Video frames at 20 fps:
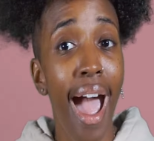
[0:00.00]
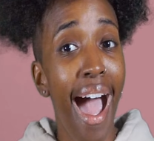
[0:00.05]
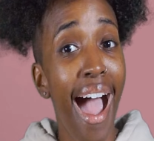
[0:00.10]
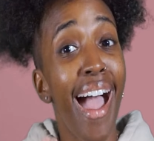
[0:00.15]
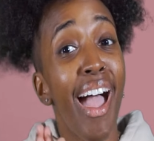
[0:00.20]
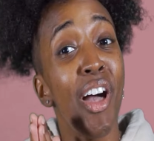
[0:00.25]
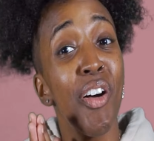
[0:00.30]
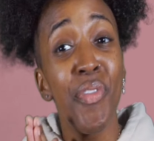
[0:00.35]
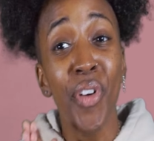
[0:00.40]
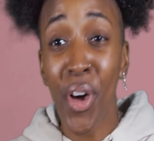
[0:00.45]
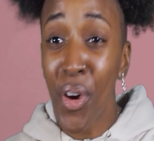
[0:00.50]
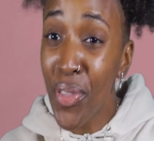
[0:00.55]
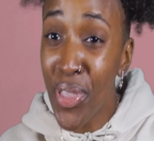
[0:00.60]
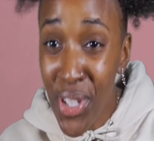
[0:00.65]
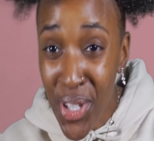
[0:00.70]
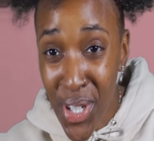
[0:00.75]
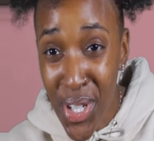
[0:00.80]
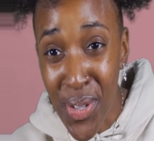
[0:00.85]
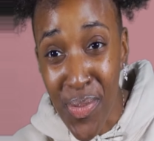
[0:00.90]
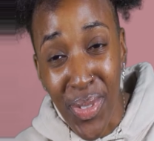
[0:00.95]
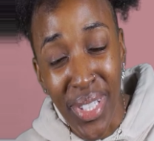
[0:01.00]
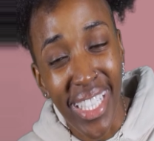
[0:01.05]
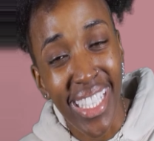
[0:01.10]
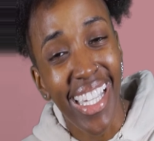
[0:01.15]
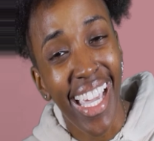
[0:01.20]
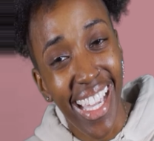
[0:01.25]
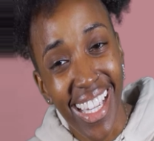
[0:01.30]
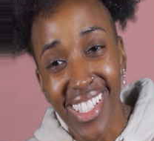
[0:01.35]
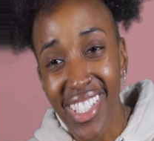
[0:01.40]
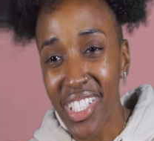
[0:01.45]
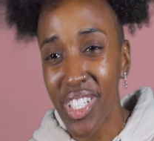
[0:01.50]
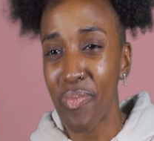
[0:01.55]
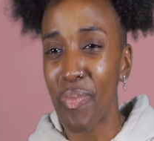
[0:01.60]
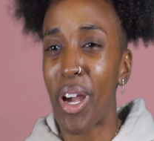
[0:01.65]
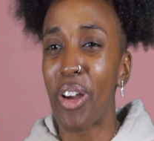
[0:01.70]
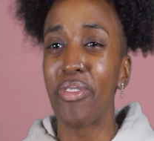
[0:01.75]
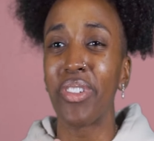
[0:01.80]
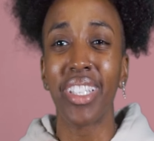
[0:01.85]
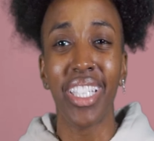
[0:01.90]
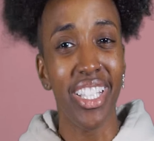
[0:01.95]
I have healthier communication in my
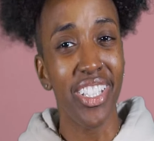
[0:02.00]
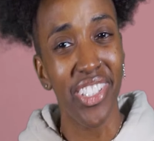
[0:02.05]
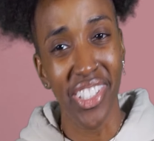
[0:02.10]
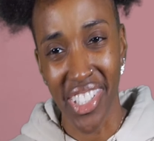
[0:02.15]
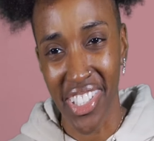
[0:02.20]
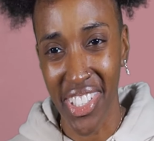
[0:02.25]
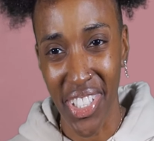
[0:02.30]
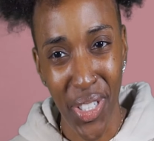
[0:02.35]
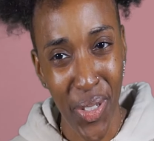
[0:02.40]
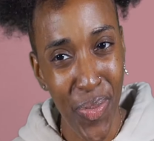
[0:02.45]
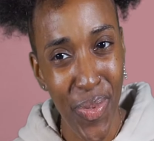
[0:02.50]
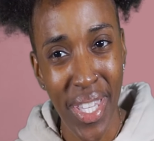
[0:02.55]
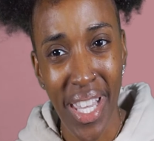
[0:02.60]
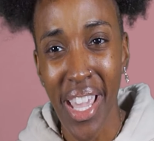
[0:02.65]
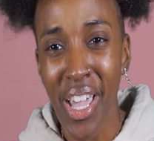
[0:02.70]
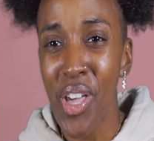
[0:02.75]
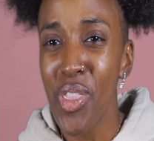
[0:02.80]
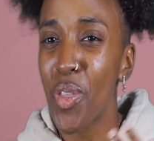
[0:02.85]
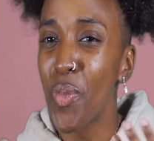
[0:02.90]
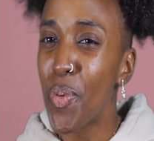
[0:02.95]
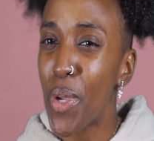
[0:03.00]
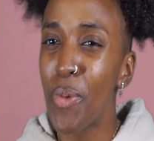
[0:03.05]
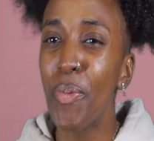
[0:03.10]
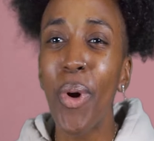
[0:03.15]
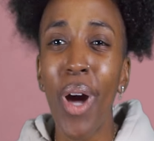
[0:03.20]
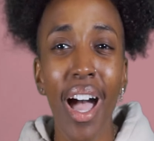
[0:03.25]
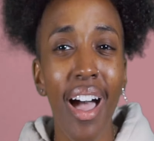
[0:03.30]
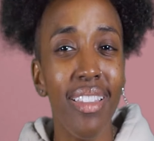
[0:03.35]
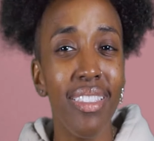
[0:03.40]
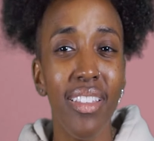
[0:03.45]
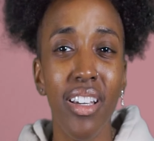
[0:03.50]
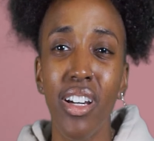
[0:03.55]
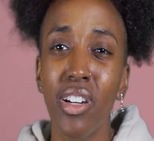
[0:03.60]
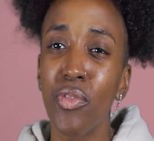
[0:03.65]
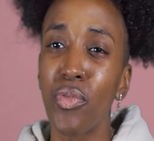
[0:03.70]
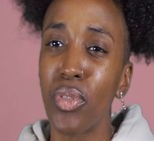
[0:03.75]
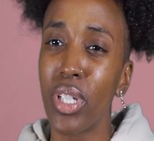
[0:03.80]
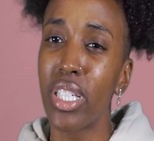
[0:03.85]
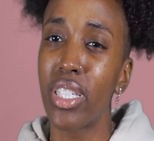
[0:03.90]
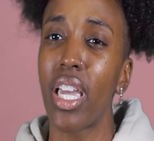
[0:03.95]
relationships. The people I love
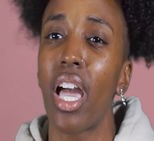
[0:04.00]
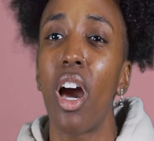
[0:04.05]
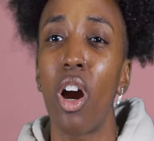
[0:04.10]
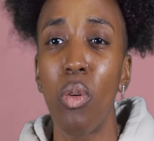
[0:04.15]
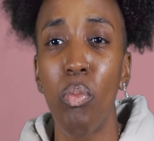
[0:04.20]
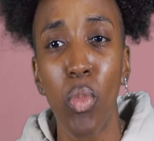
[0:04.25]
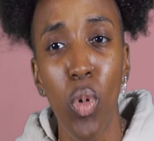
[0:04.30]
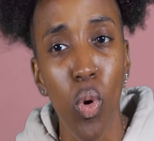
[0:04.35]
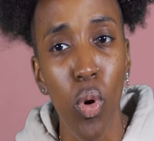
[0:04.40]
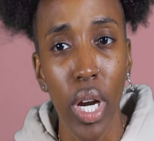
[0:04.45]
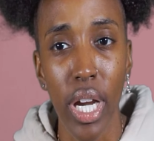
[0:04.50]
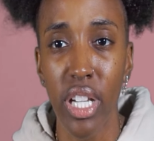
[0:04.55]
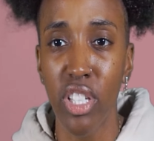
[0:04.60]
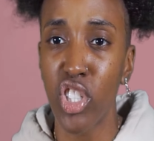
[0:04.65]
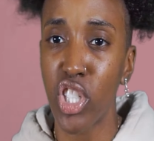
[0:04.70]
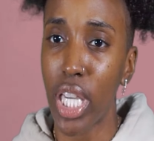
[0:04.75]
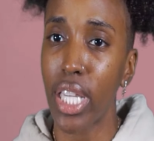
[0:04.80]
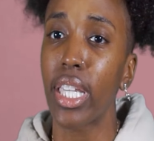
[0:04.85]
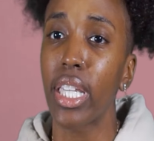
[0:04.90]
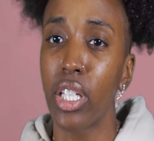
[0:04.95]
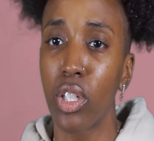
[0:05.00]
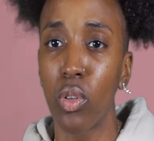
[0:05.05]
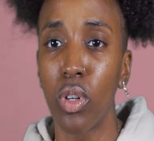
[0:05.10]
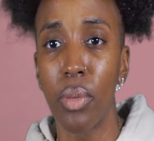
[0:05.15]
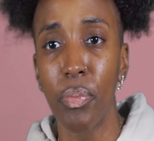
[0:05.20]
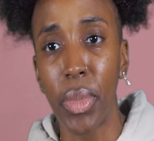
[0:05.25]
reach out more and check in on